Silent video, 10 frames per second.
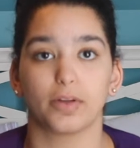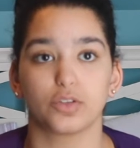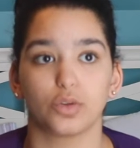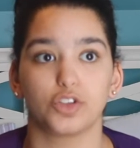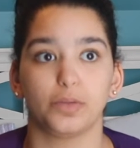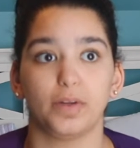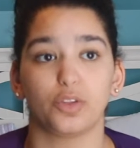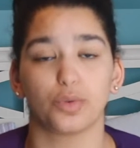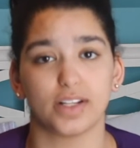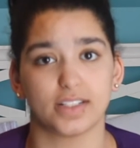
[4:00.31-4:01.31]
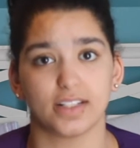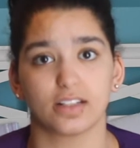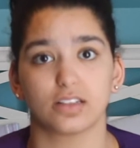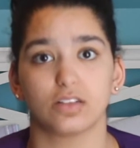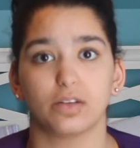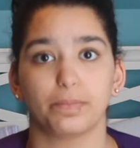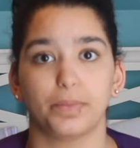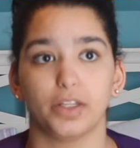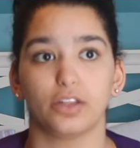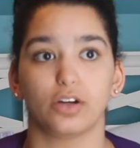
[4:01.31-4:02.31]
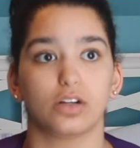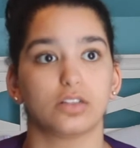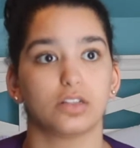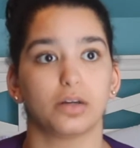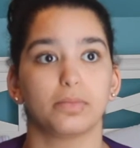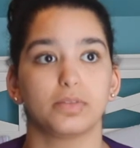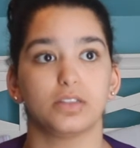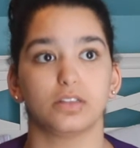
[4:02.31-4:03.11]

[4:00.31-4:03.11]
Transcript: months old, she'd be in 3 to 6. But there are some